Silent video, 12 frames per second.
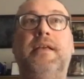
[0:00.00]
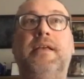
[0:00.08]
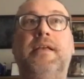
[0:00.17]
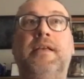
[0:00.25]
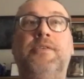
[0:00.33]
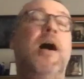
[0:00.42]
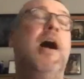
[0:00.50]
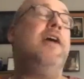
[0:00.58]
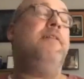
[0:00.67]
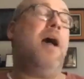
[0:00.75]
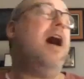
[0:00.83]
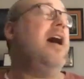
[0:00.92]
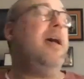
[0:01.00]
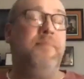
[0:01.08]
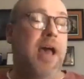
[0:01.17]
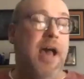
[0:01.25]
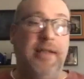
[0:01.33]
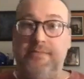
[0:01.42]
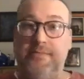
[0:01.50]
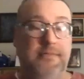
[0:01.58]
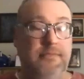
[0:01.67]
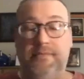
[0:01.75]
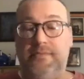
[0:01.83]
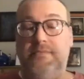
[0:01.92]
you know, I'm I'm not
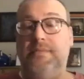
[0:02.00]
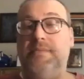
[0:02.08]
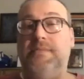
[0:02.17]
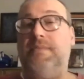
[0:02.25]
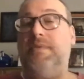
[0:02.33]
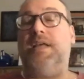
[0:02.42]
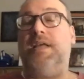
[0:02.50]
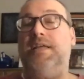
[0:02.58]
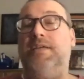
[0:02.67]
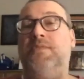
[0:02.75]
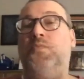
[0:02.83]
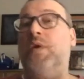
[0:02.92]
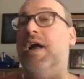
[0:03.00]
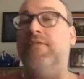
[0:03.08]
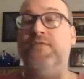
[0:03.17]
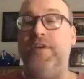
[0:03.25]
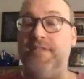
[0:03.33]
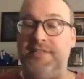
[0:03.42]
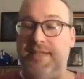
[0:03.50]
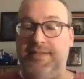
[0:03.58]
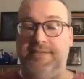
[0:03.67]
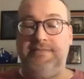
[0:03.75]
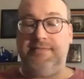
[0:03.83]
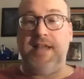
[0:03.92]
well versed
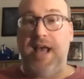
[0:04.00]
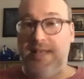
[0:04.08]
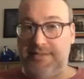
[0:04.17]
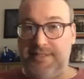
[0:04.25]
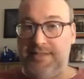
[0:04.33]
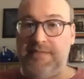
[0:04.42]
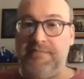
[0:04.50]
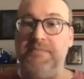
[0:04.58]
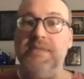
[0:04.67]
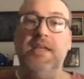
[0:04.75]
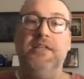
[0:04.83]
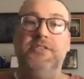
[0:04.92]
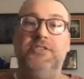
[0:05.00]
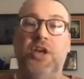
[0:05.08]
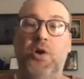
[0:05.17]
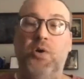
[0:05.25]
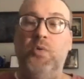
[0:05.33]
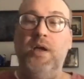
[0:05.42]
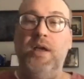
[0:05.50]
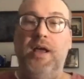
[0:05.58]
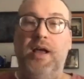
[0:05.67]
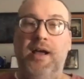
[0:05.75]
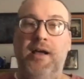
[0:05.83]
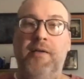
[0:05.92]
in Gnosticism. So,
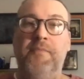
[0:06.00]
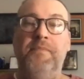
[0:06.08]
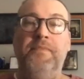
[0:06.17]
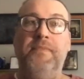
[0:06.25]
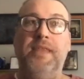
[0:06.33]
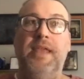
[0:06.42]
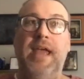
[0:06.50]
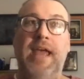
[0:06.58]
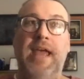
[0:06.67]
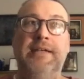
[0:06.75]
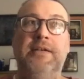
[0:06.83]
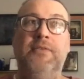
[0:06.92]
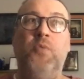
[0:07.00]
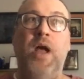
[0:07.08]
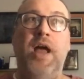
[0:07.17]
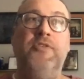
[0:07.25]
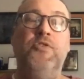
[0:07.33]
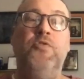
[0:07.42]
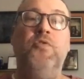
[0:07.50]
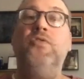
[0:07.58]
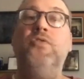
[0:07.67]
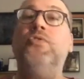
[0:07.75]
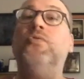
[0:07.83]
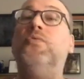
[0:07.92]
um, and while you
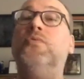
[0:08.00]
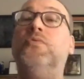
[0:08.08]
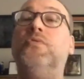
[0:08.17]
you